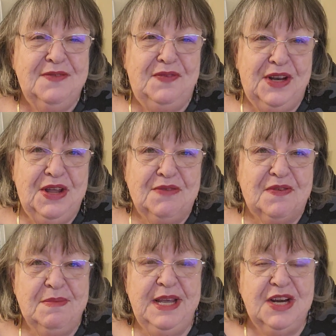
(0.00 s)
the video
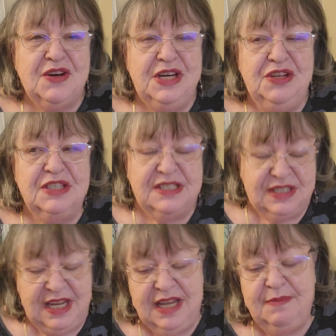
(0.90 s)
from here and you'll
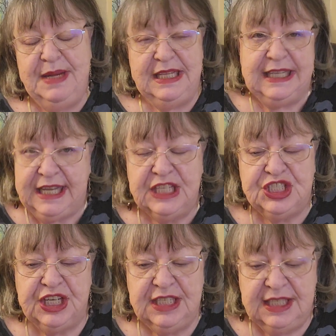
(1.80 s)
see me in the
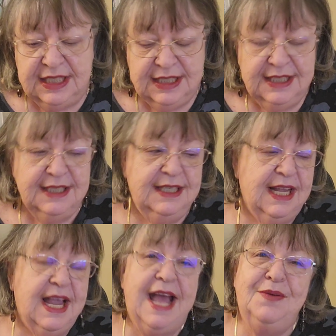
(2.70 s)
kitchen
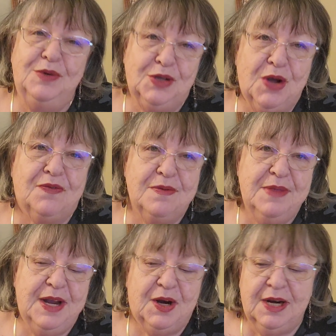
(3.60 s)
and we'll go
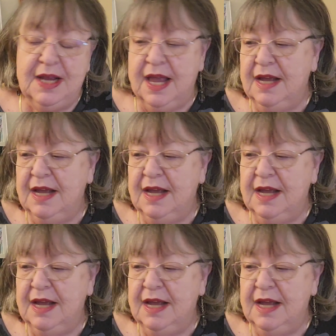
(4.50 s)
from there.